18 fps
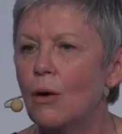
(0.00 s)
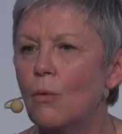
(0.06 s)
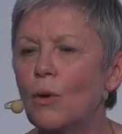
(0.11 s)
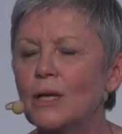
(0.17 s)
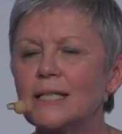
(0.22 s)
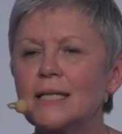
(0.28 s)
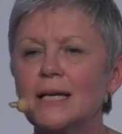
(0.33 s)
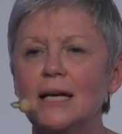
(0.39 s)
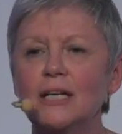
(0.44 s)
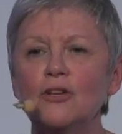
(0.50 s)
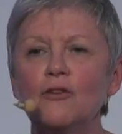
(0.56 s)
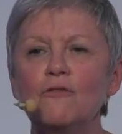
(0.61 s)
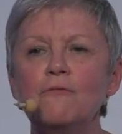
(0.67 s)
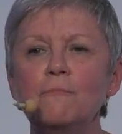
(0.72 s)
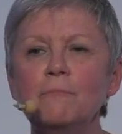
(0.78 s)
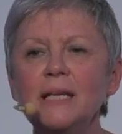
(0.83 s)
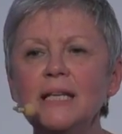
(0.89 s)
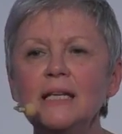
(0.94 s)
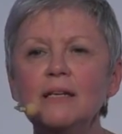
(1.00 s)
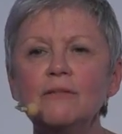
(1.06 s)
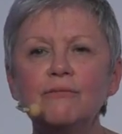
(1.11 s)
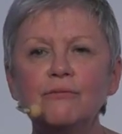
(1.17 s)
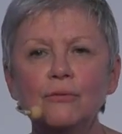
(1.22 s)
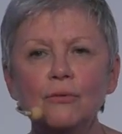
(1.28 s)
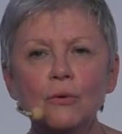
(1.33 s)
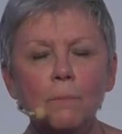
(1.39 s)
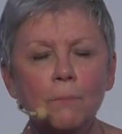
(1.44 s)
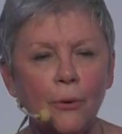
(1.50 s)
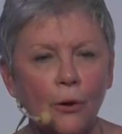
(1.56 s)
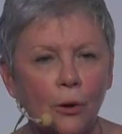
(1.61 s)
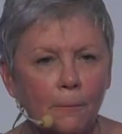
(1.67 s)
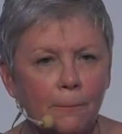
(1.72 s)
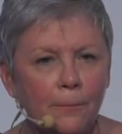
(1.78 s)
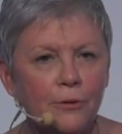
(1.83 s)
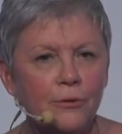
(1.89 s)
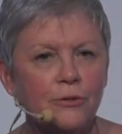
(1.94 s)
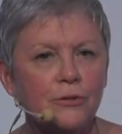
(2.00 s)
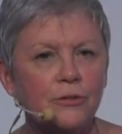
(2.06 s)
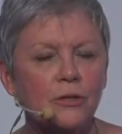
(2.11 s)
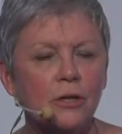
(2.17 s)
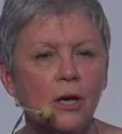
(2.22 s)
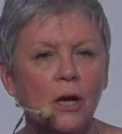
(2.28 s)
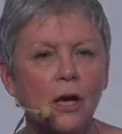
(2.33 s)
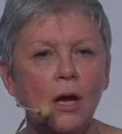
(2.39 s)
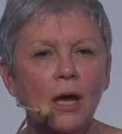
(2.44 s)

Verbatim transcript: What kind of meaningful purpose